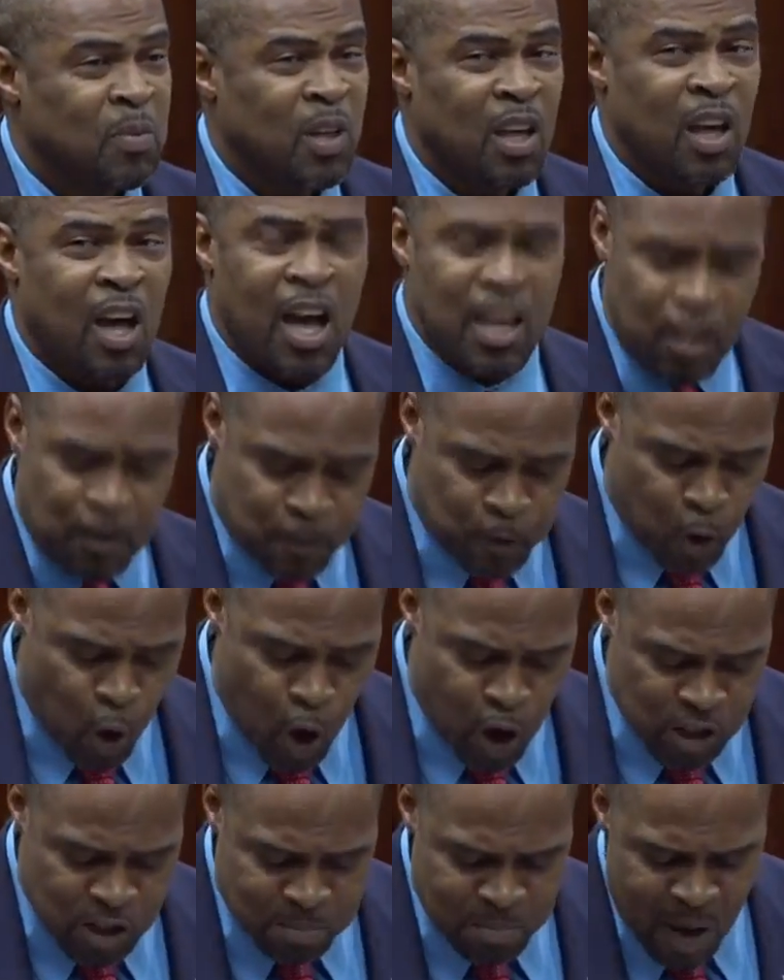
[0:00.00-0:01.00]
And of
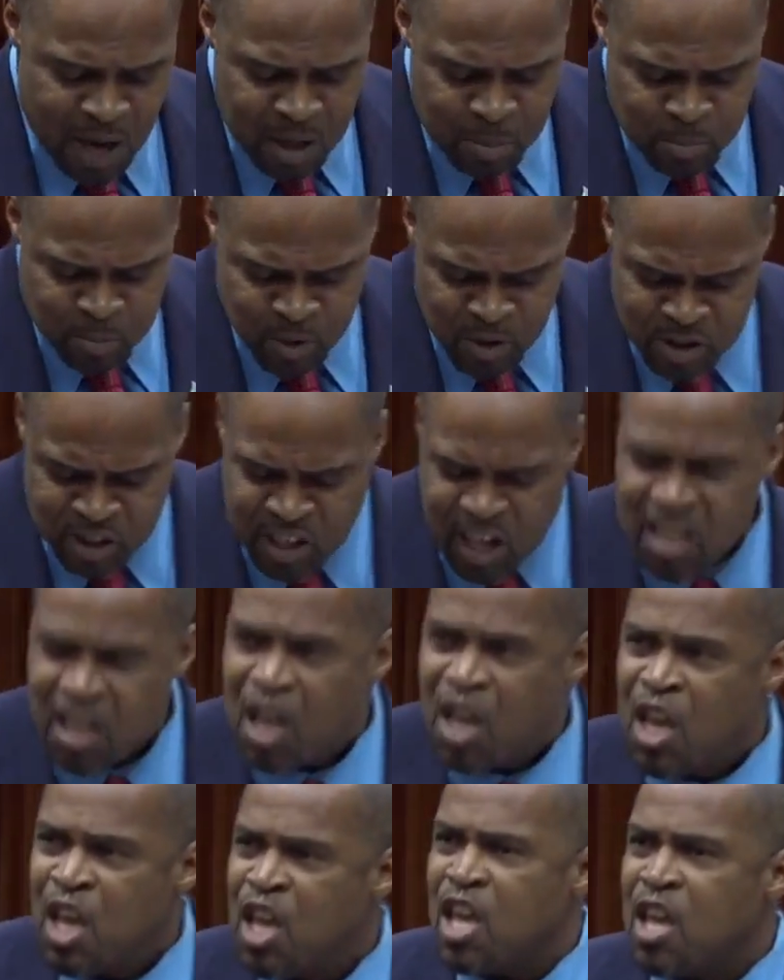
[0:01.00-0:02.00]
course, Madam President,
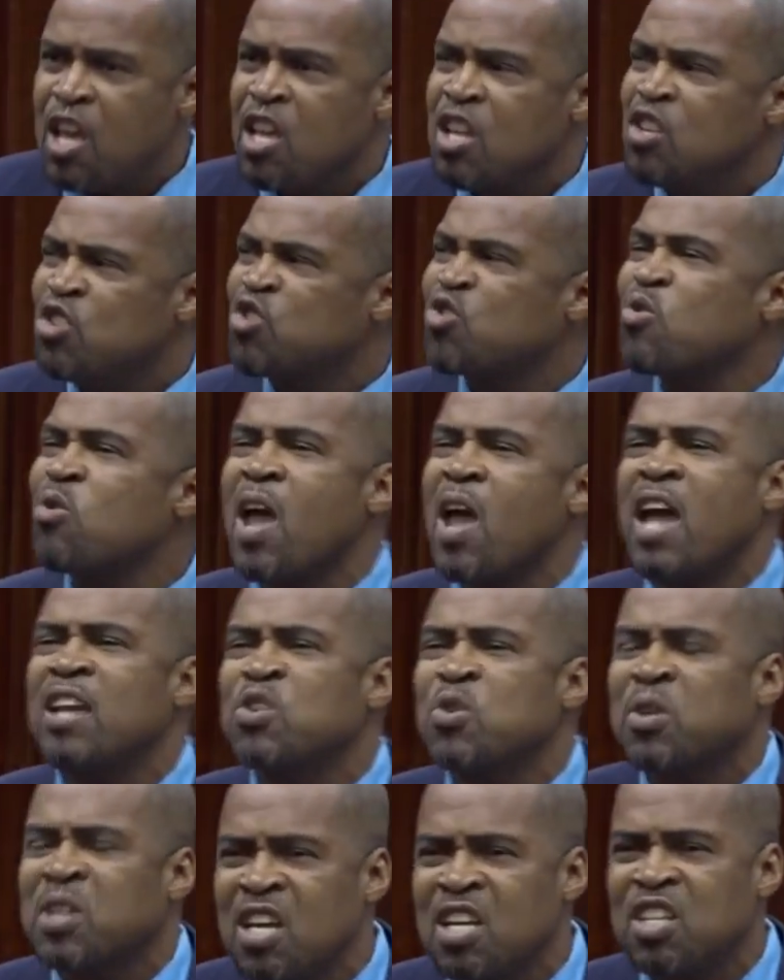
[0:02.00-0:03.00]
true
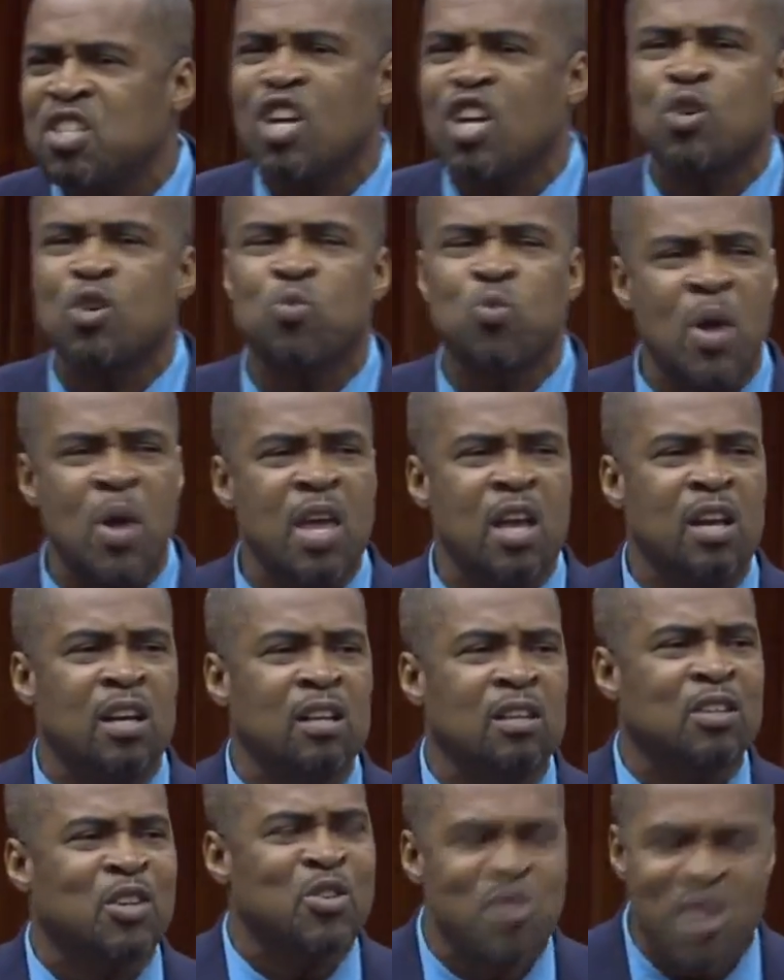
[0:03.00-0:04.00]
education
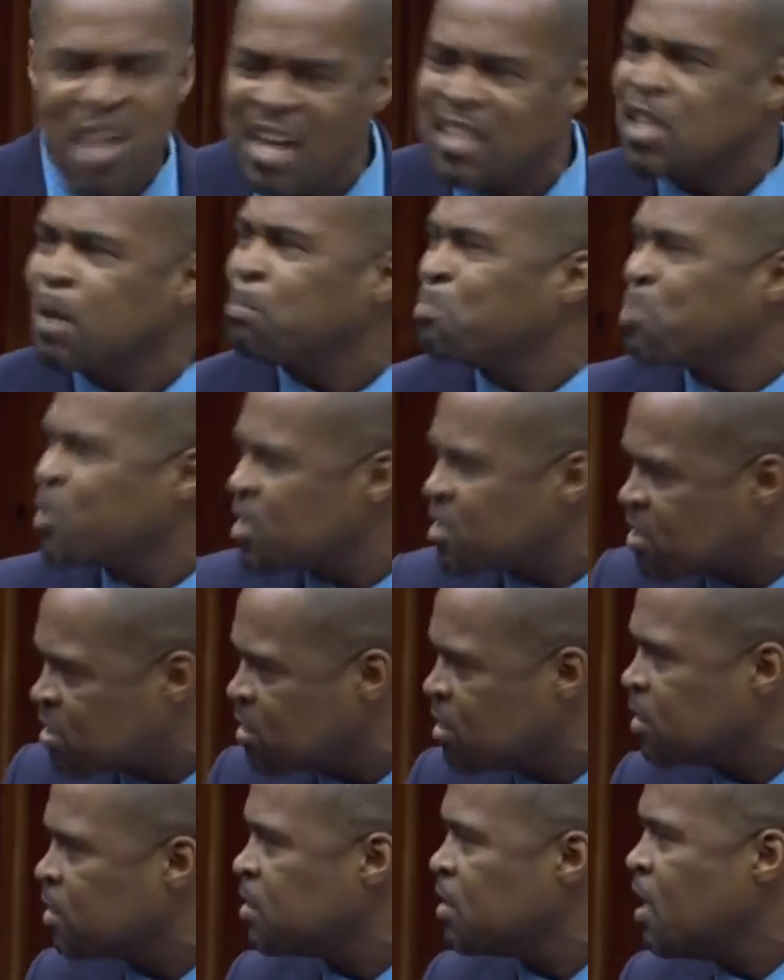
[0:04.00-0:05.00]
will create a
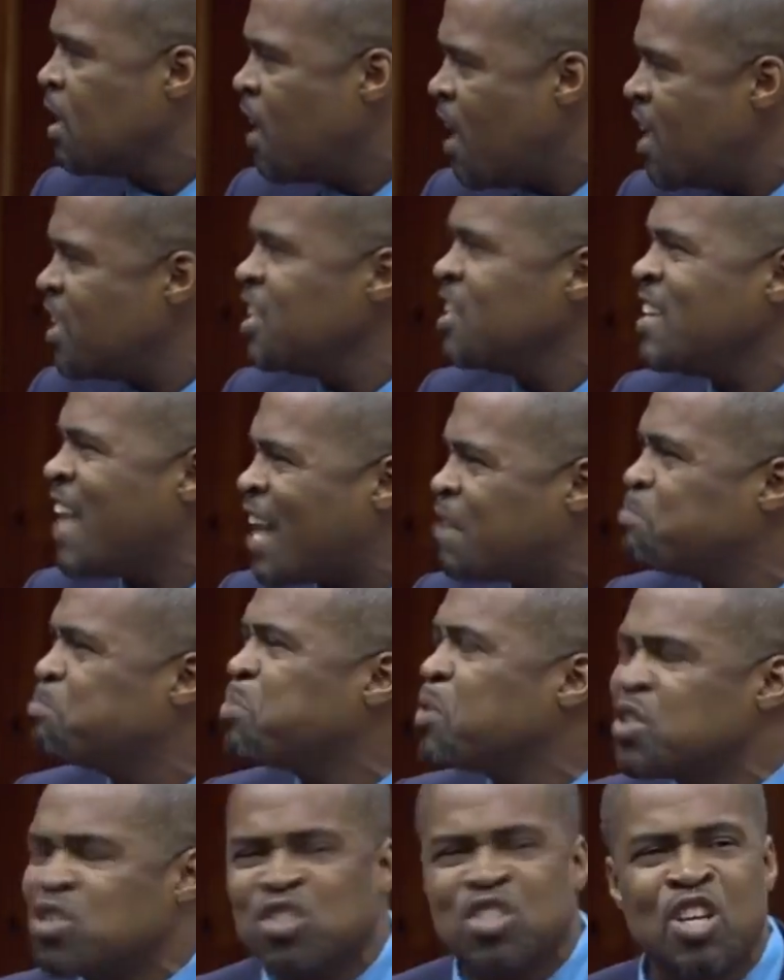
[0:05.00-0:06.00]
person, and in that
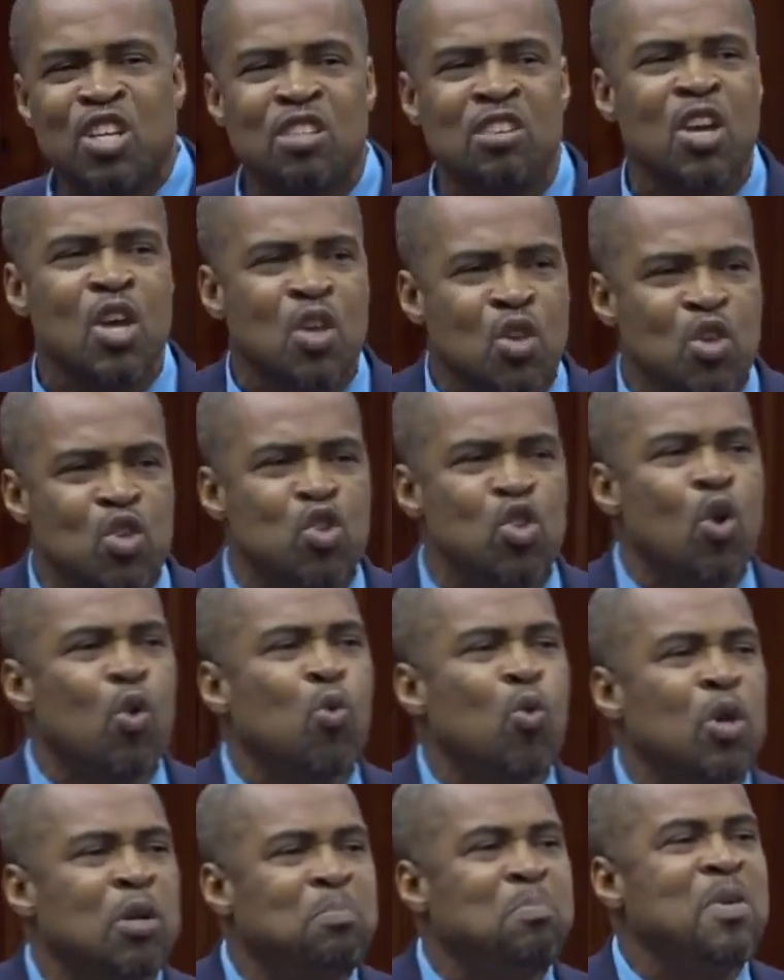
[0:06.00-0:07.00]
person, you
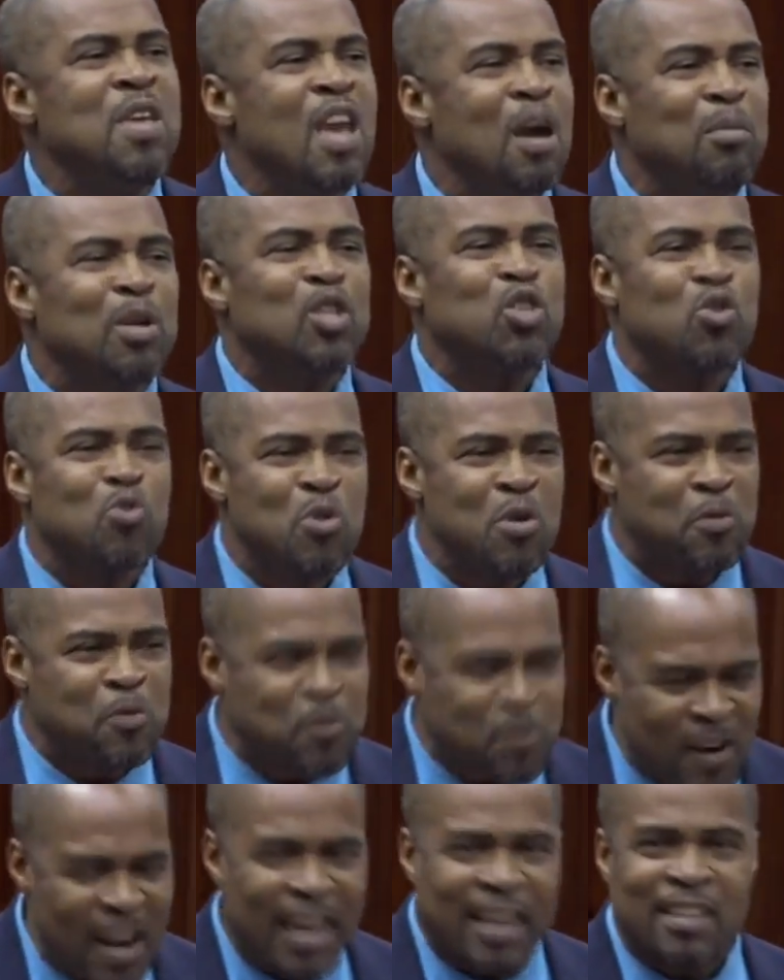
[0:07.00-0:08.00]
would be able to
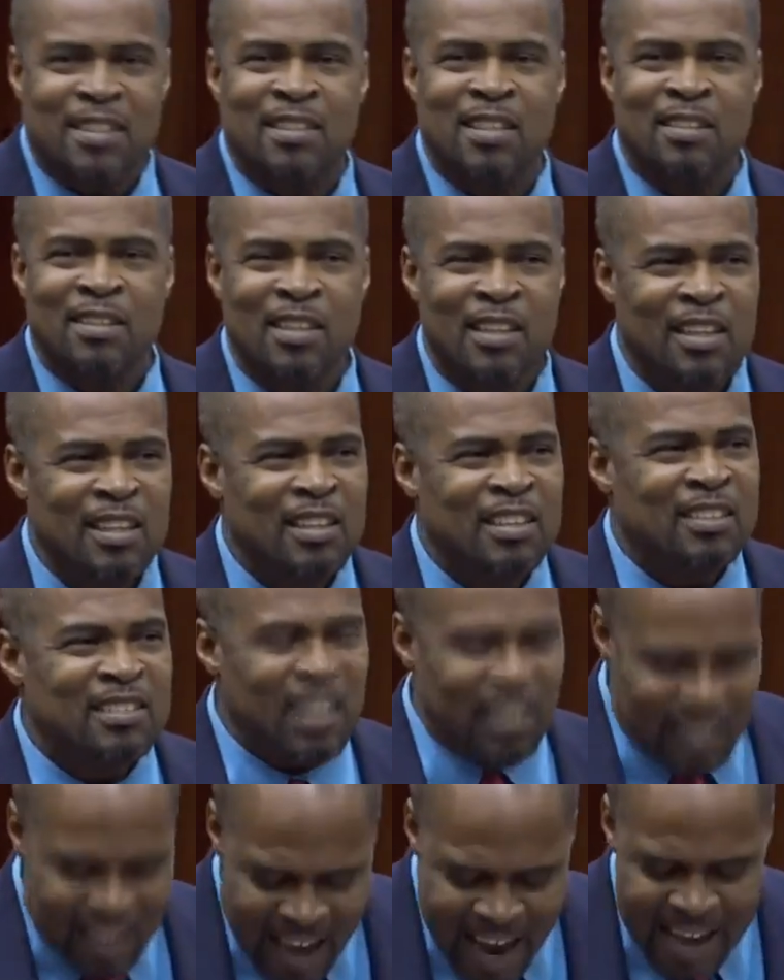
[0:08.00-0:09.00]
reflect the
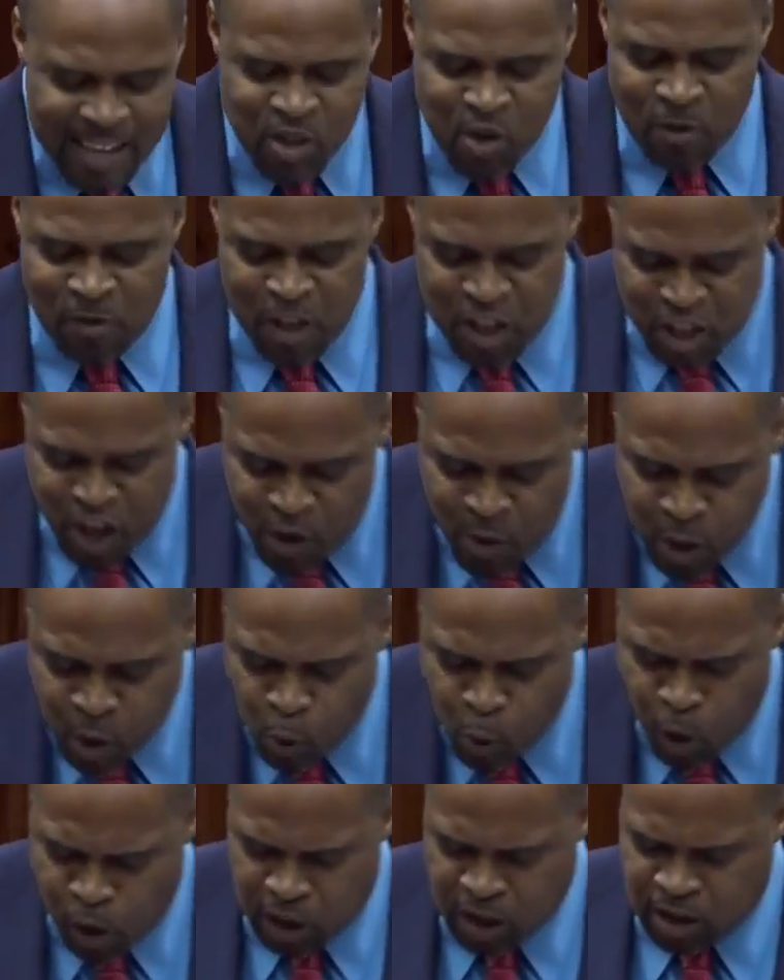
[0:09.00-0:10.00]
likes of a Derek
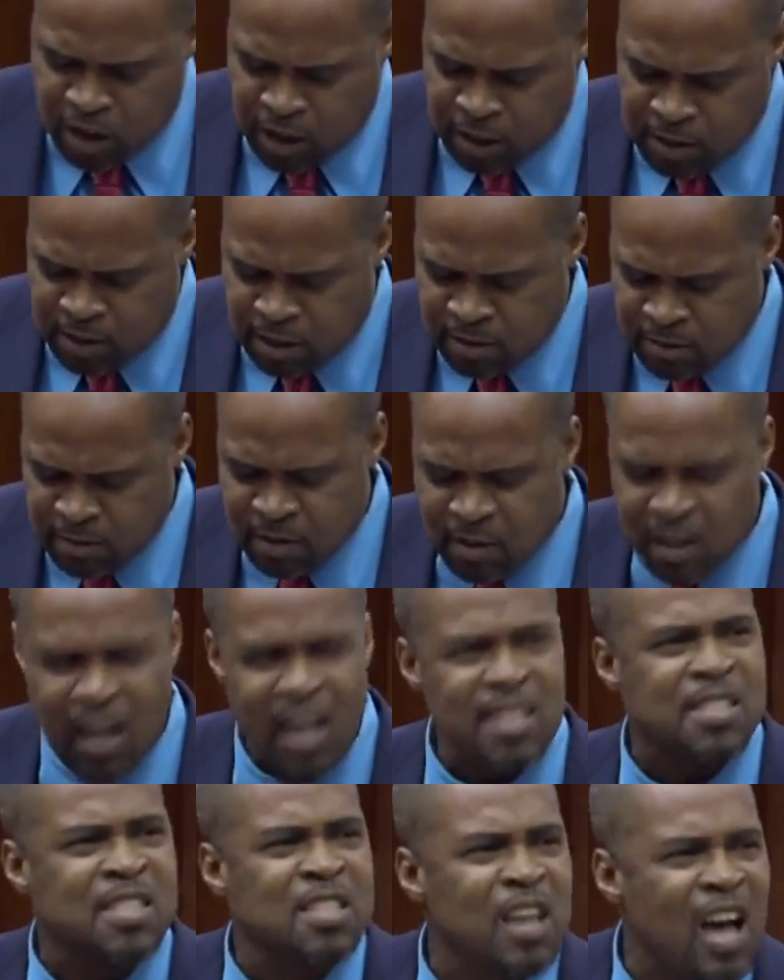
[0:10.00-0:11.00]
Walcott,
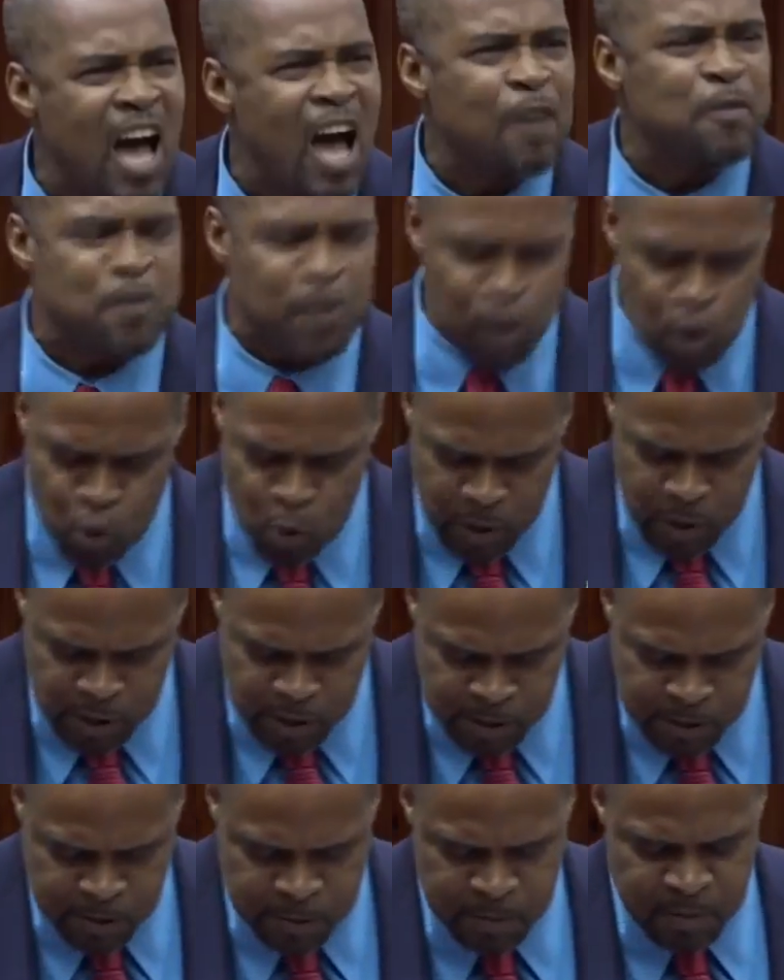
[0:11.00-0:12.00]
a Sir Arthur
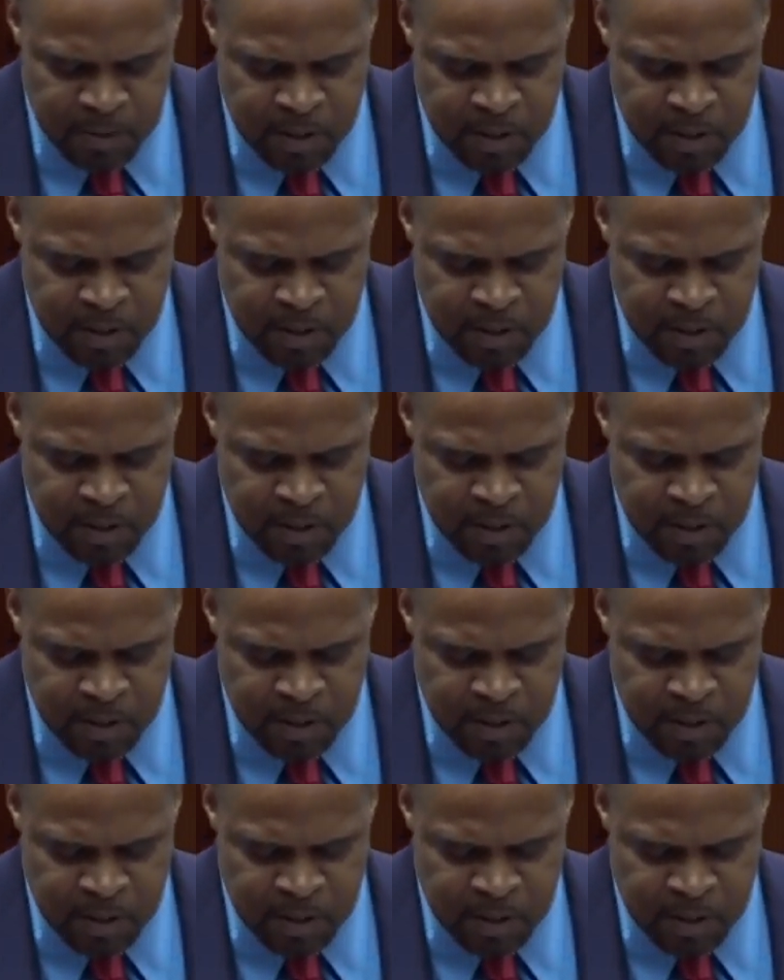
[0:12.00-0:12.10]
Lewis,